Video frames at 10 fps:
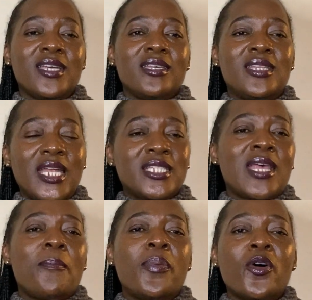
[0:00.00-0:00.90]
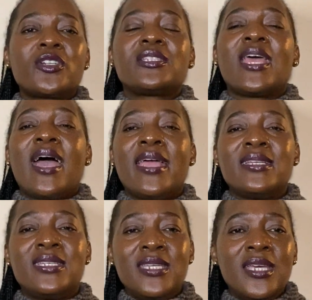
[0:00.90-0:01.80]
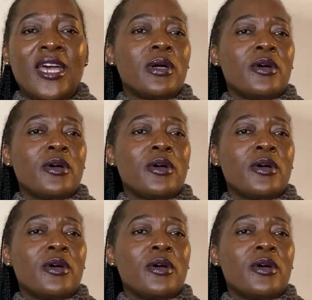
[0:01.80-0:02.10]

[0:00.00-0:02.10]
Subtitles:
that support the idea